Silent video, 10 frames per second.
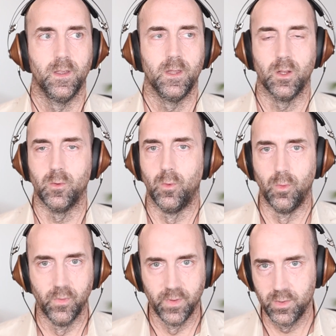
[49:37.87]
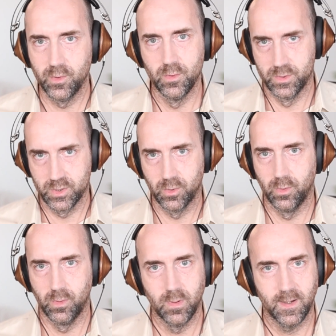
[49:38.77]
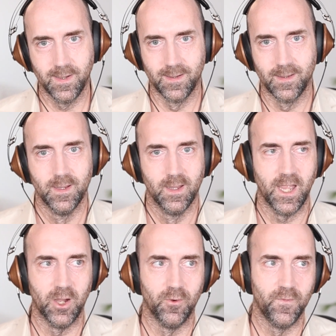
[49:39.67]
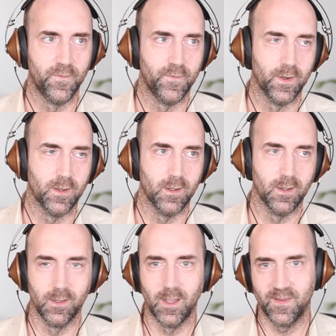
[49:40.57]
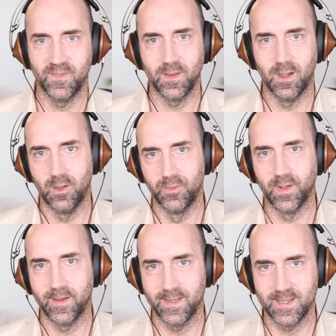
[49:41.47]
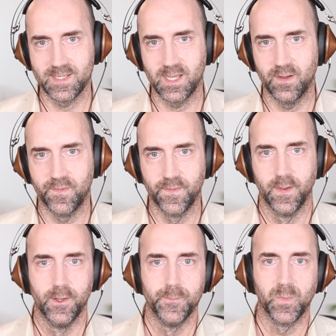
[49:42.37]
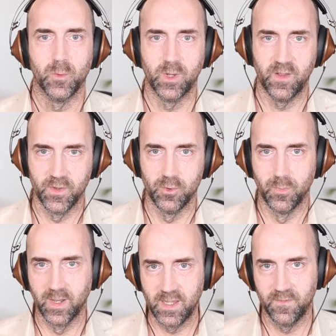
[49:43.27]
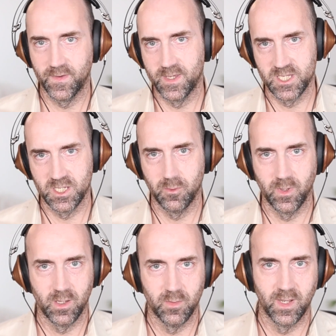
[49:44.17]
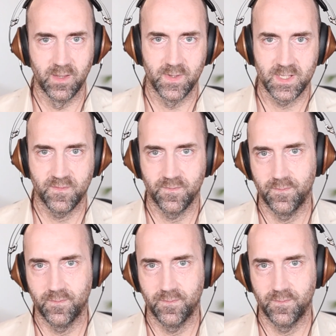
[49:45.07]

all the usual health, lifestyle, diet stuff, whatever your belief is, whether you believe it's,